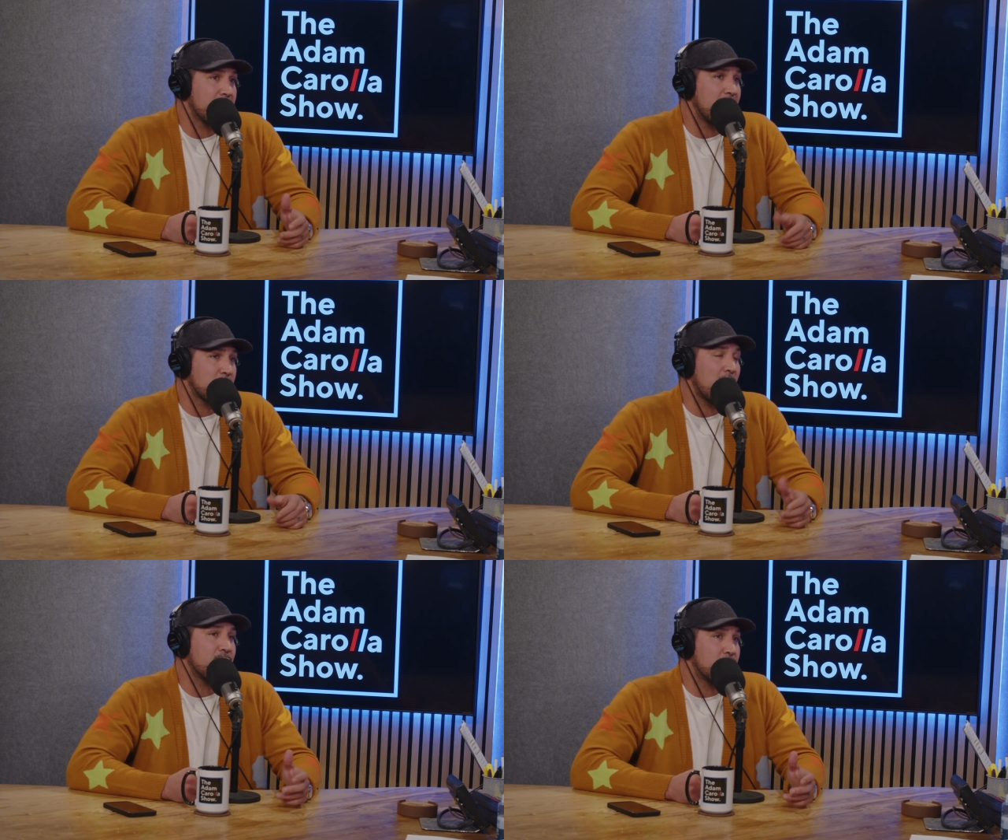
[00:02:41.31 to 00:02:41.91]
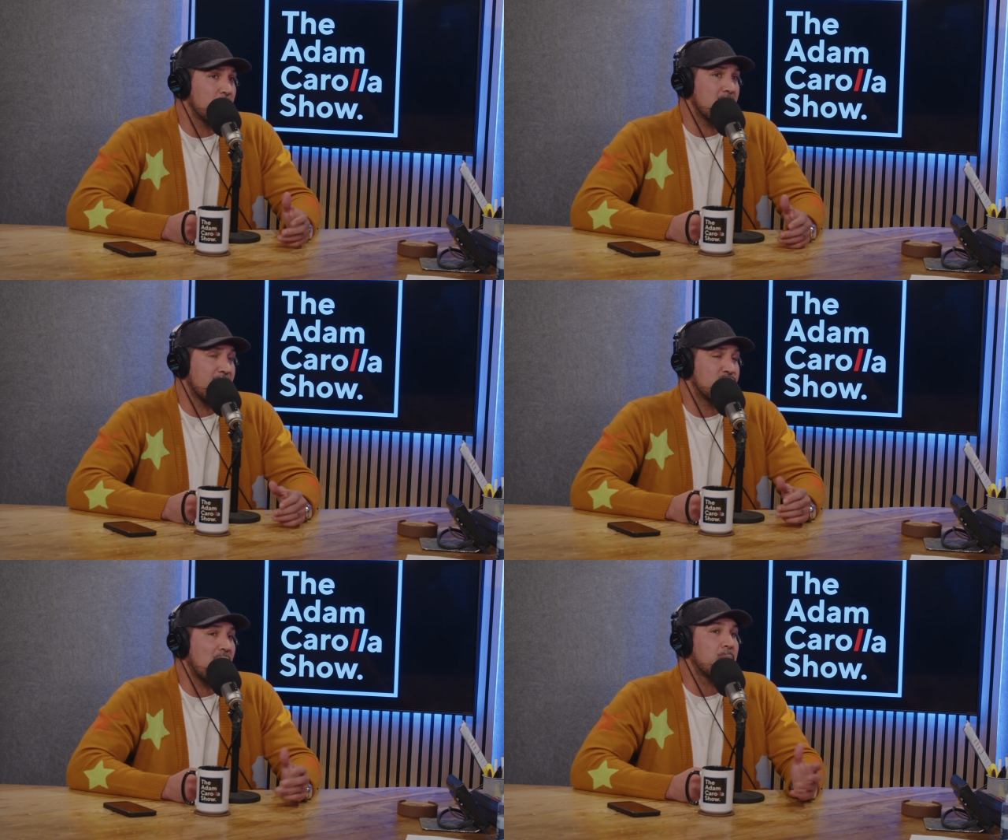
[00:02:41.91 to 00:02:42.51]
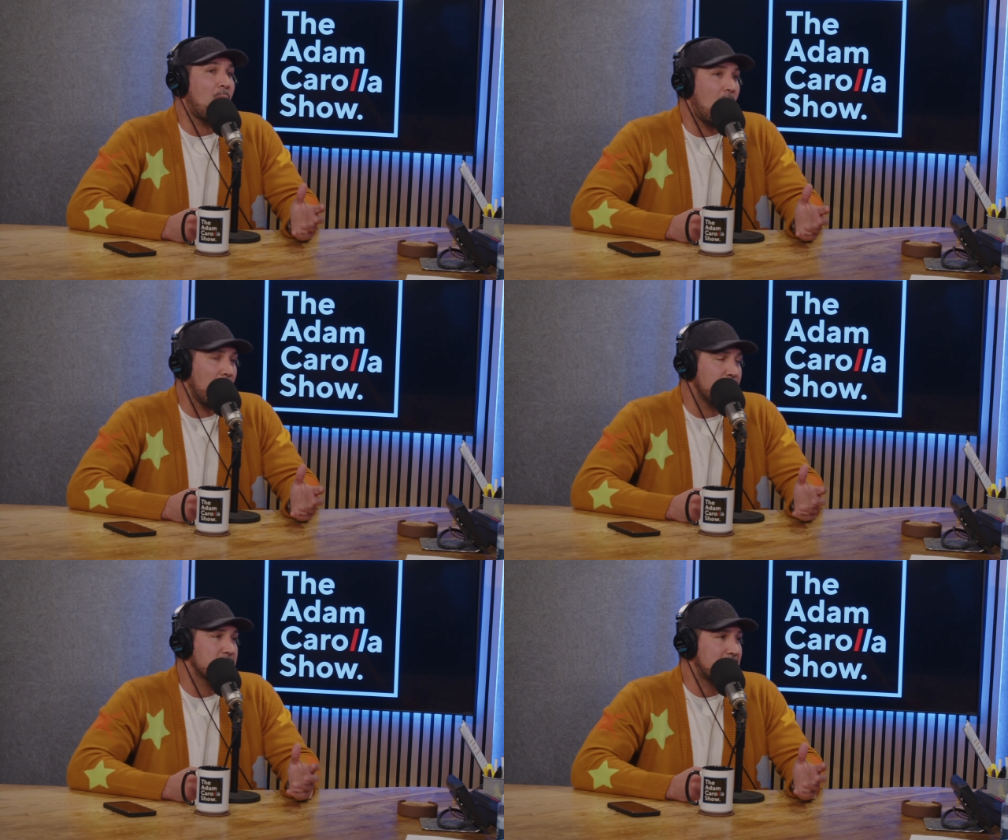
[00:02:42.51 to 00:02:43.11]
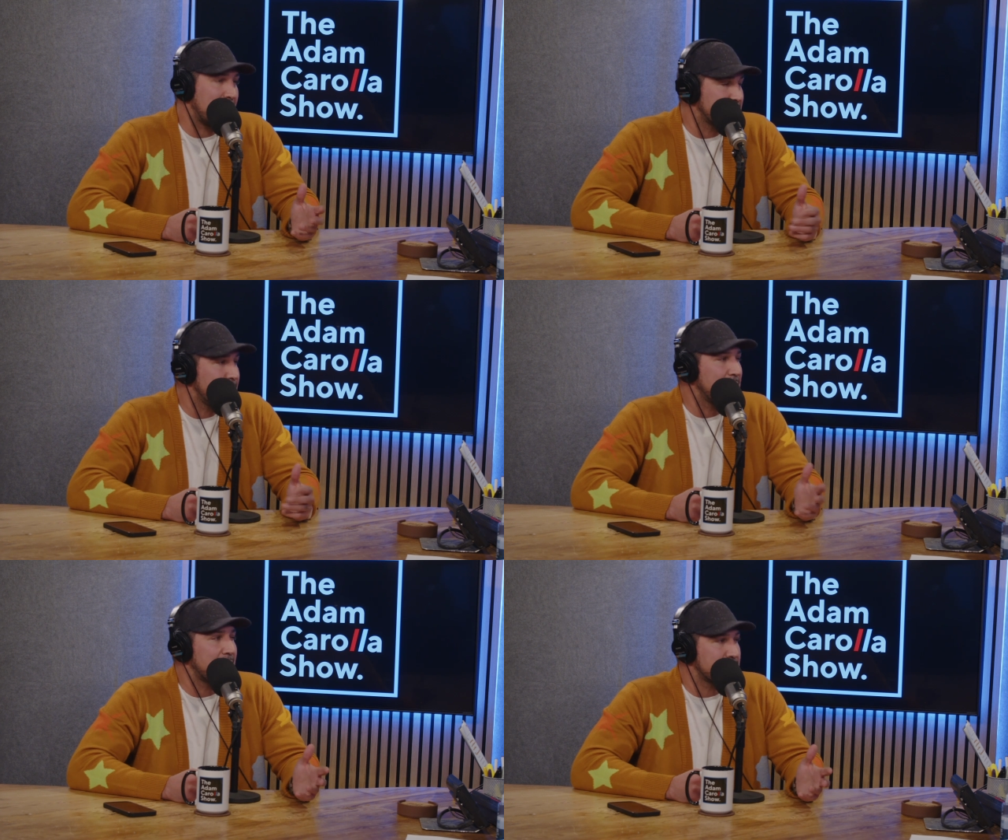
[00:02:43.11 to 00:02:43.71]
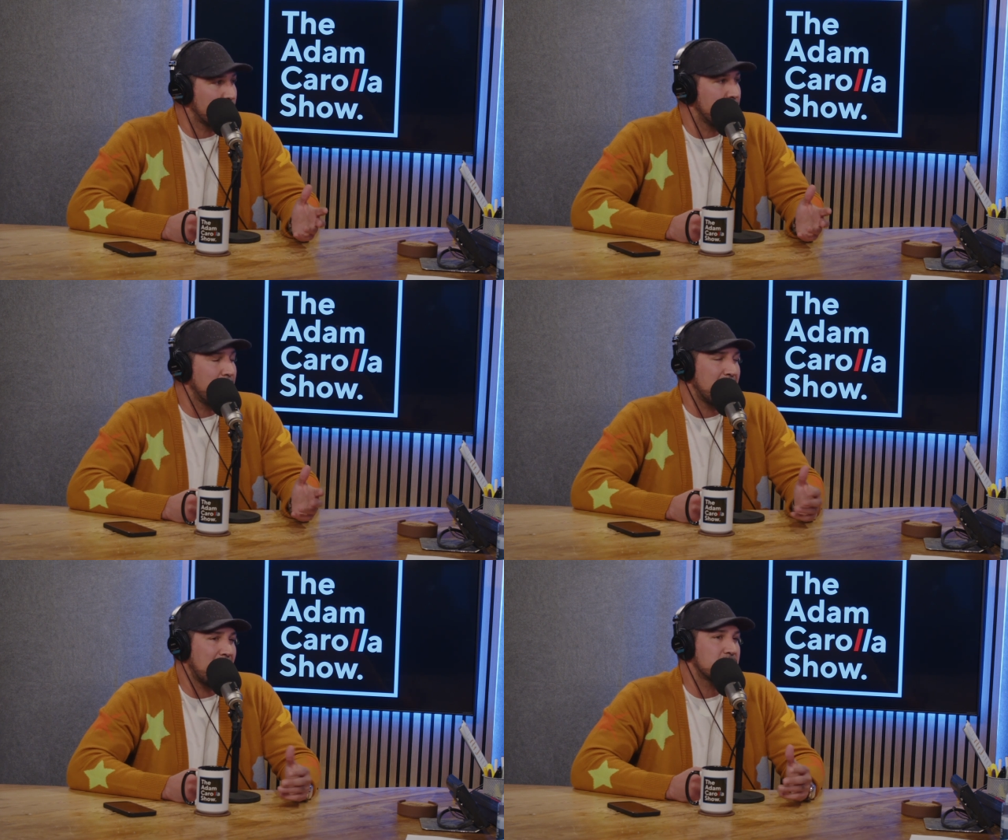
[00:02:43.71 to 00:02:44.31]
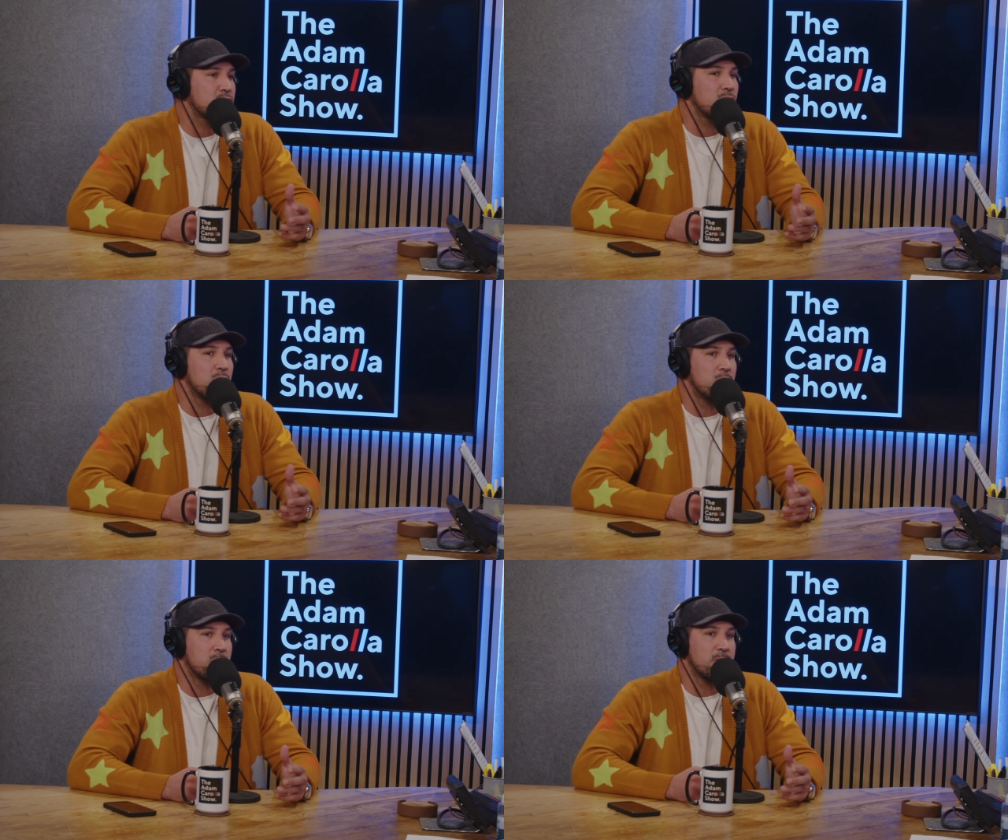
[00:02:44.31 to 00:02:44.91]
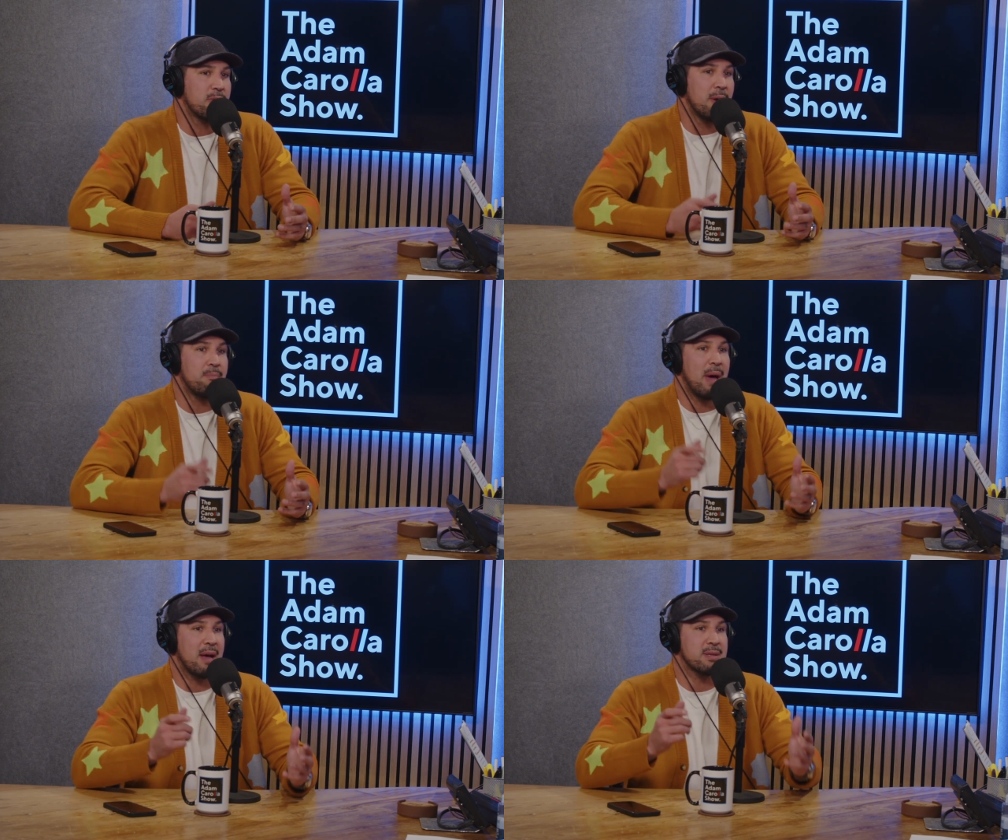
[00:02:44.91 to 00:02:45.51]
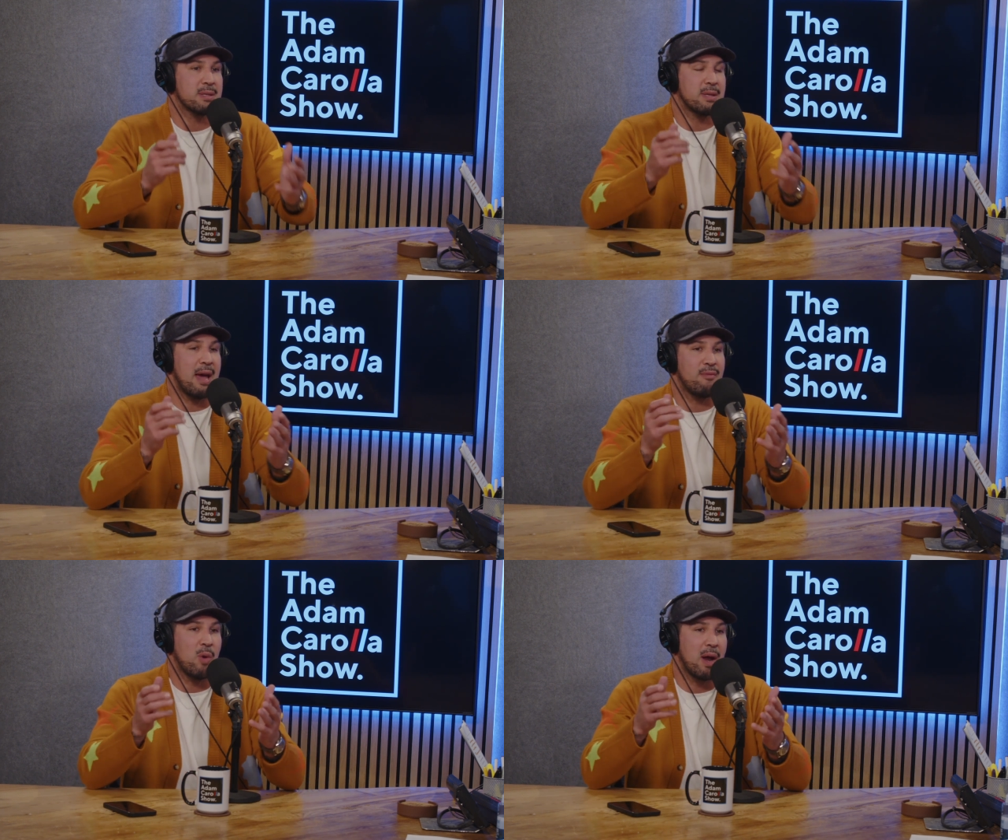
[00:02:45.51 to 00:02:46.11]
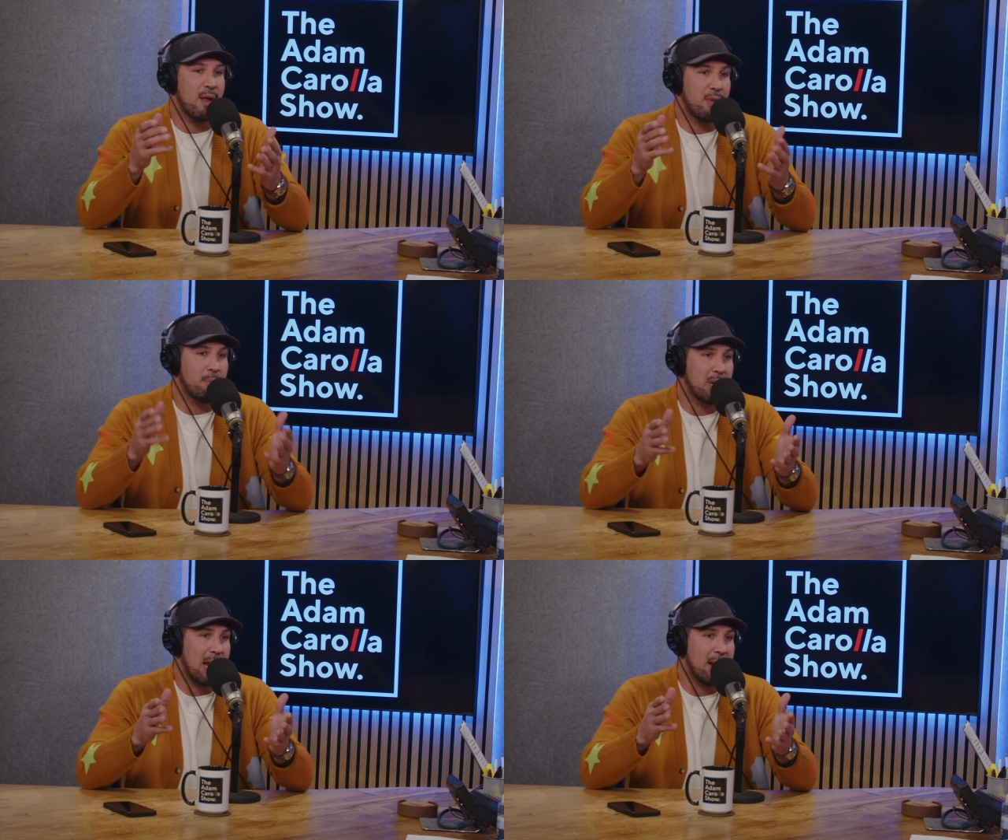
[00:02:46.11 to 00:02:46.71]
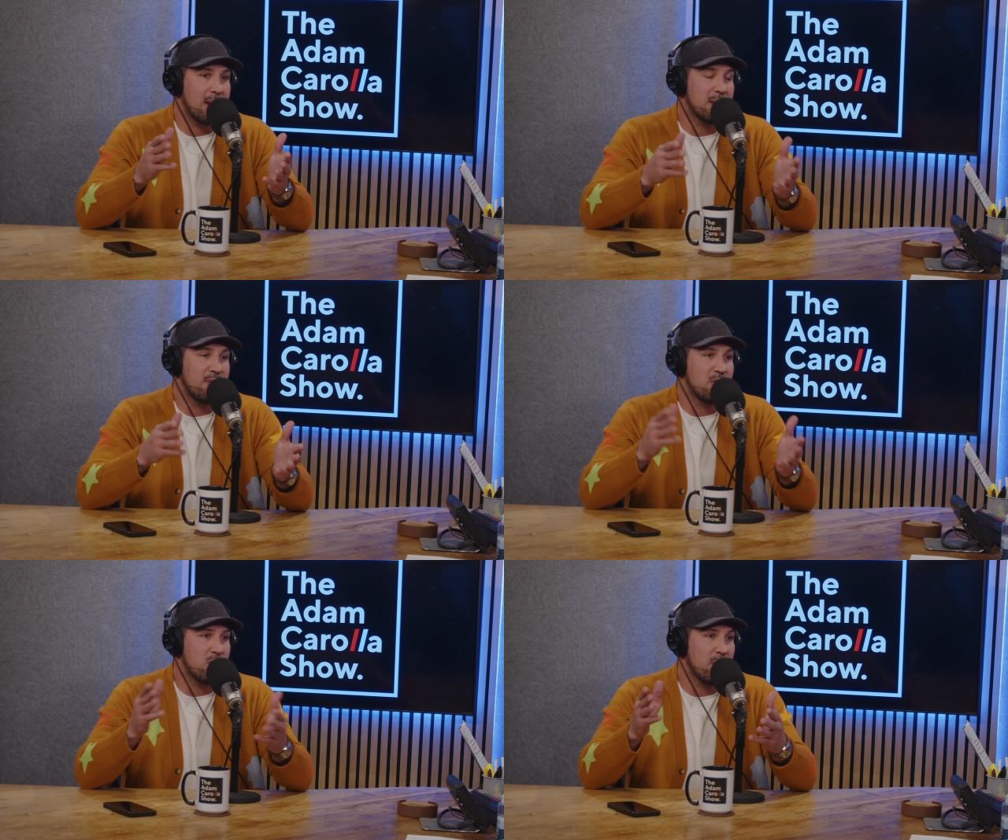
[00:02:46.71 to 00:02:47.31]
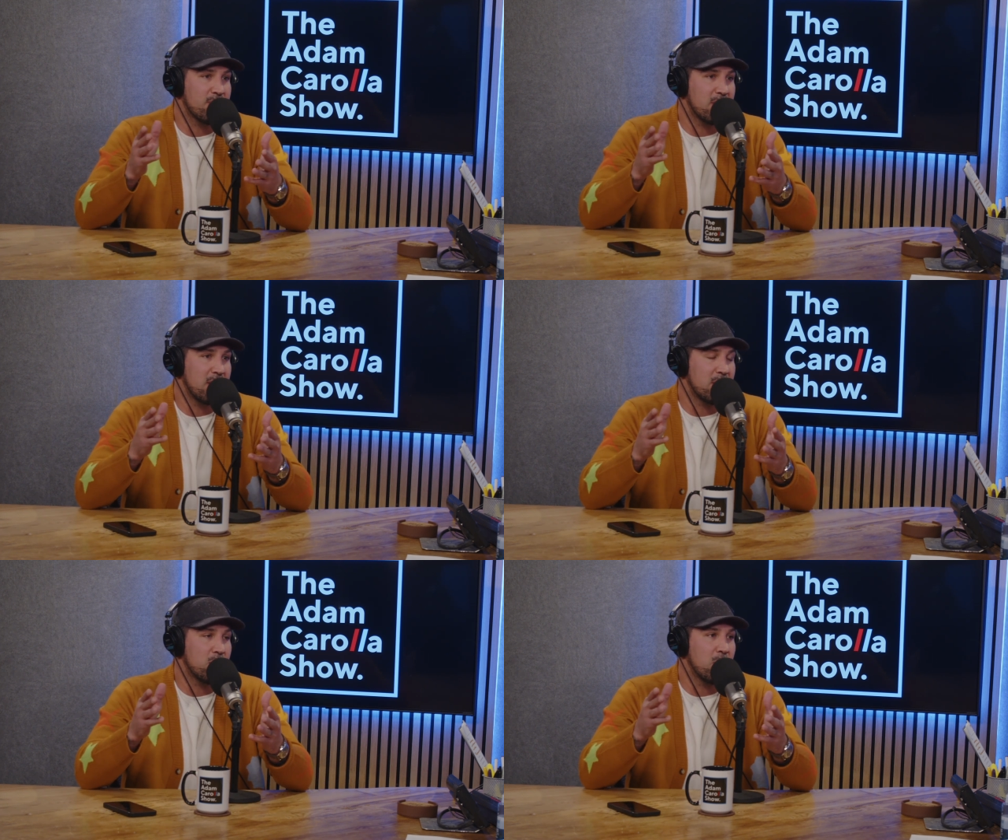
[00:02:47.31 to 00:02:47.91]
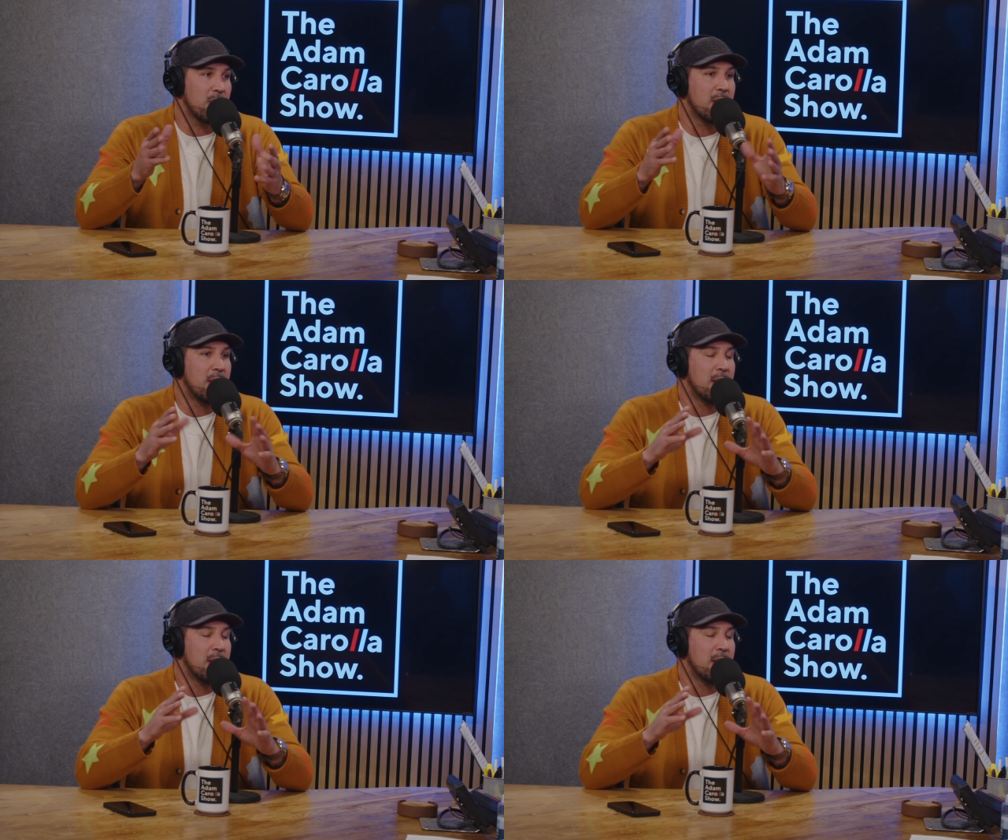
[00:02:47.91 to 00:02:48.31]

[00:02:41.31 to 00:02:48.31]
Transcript: That's why they're doing it. If Jake Paul and those guys can make that sort of money, I assume the best heavyweight on the planet leaving the UFC can do it.